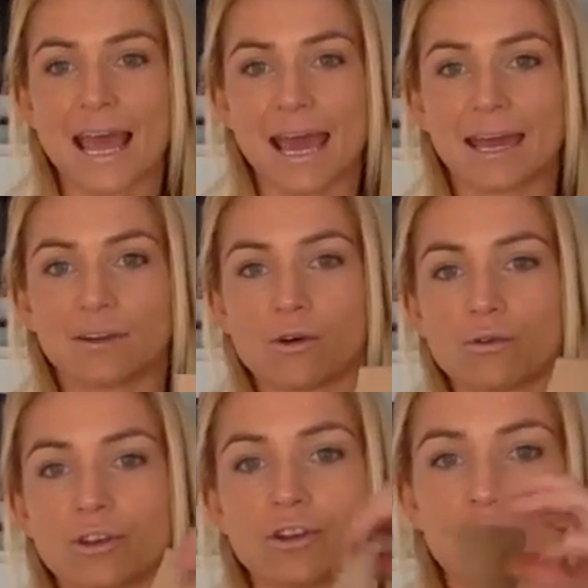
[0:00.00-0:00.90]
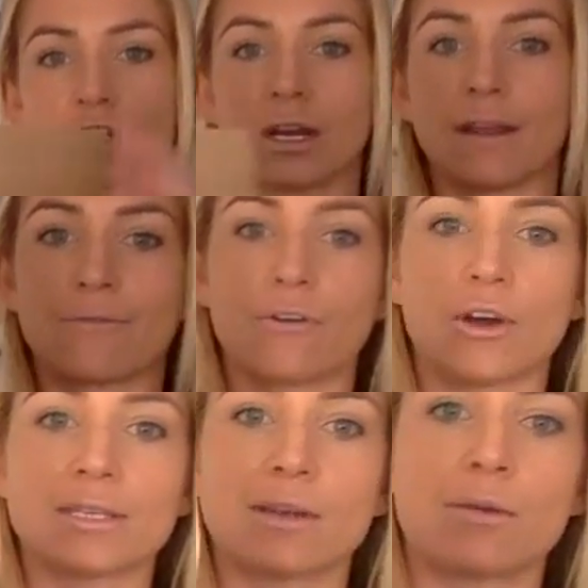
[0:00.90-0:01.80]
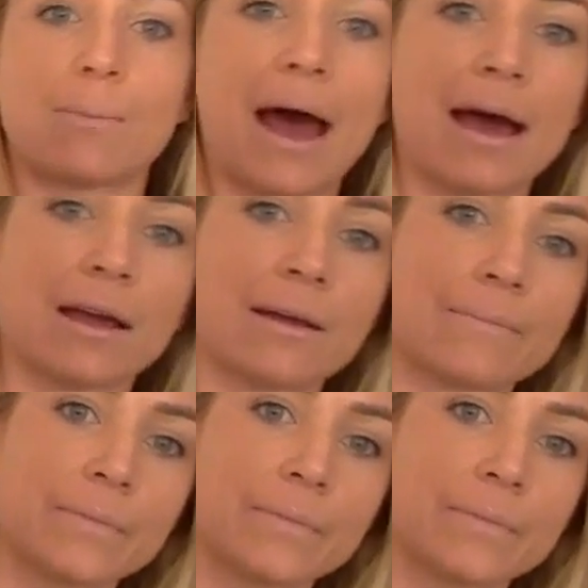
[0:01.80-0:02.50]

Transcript: And all the nutrient info is on the back.